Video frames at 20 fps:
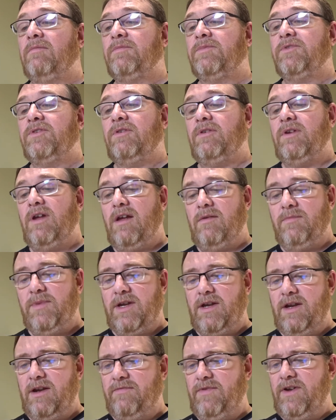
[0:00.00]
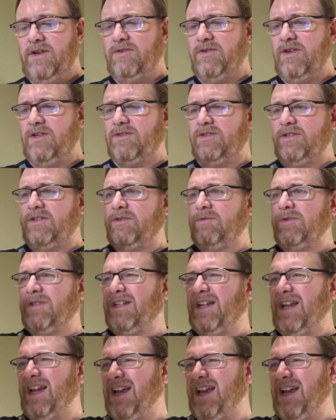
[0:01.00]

So yeah, it'd be kind of interesting to see what it's like.